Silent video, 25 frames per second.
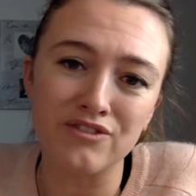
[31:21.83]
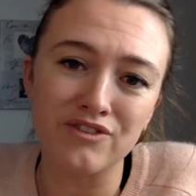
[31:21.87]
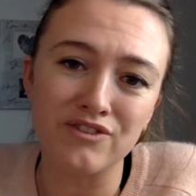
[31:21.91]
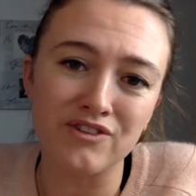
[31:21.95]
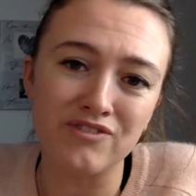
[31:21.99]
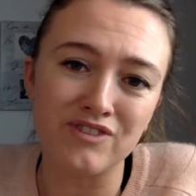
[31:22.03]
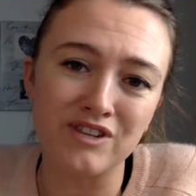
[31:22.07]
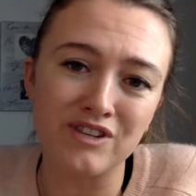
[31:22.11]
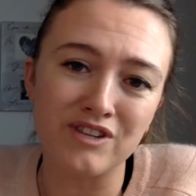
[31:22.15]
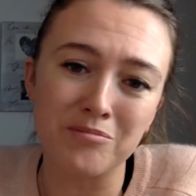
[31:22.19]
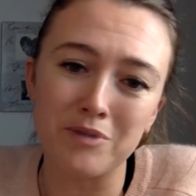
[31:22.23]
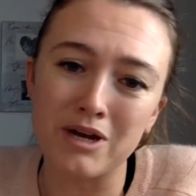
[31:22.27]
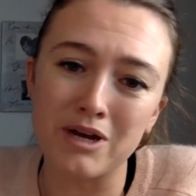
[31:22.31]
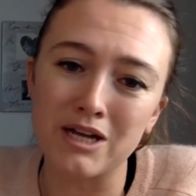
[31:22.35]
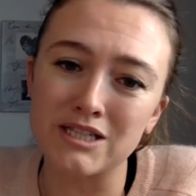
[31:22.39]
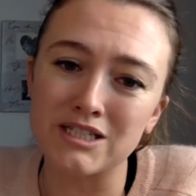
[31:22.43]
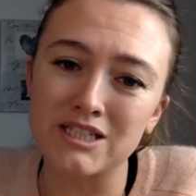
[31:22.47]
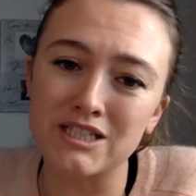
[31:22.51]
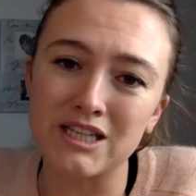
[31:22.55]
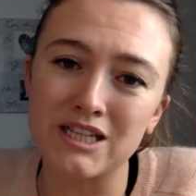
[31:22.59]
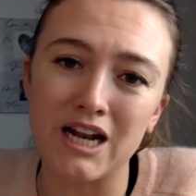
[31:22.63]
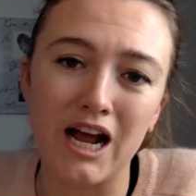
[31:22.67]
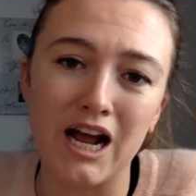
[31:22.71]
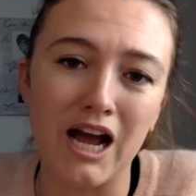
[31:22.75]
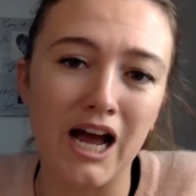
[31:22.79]
15 months
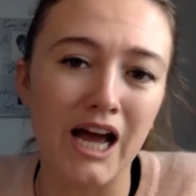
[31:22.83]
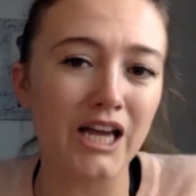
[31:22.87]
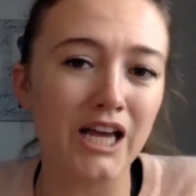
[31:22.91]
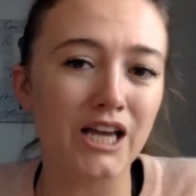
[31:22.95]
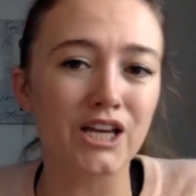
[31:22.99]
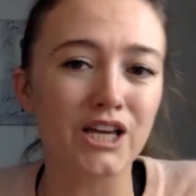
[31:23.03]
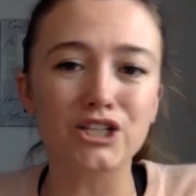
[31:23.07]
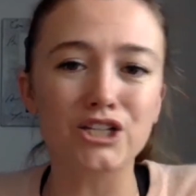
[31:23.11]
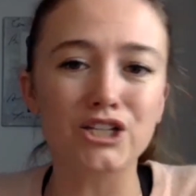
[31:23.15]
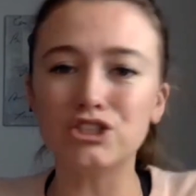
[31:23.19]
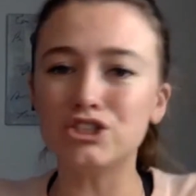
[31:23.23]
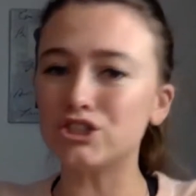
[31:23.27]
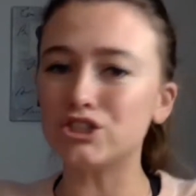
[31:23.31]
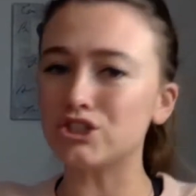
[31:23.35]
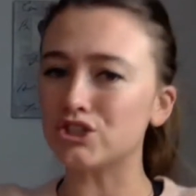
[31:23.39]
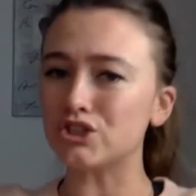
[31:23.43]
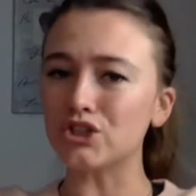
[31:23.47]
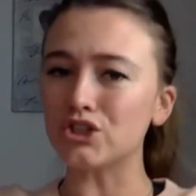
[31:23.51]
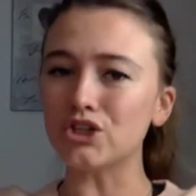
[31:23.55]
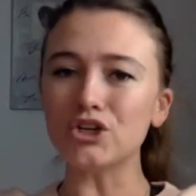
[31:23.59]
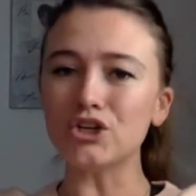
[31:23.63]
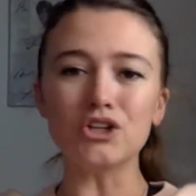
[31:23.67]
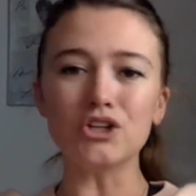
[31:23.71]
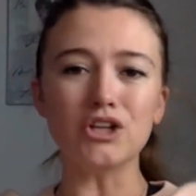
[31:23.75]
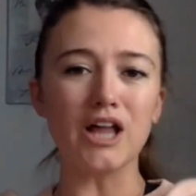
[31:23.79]
that I could
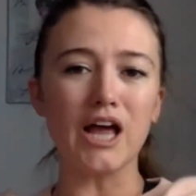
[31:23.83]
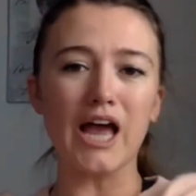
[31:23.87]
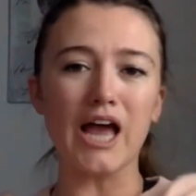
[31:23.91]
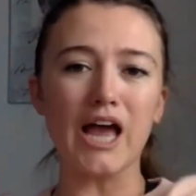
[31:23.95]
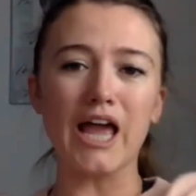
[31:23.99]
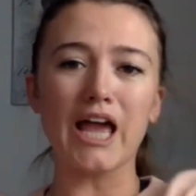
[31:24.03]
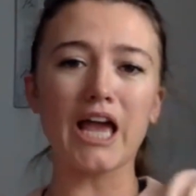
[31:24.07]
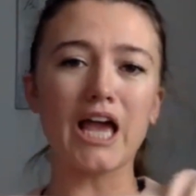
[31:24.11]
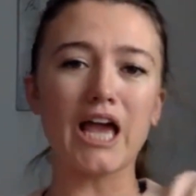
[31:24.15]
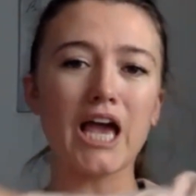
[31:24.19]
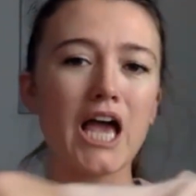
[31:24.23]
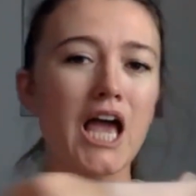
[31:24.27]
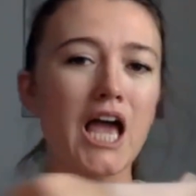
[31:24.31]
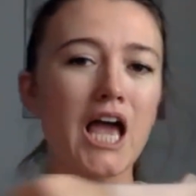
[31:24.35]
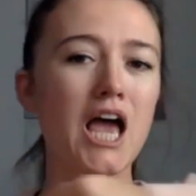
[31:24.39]
do like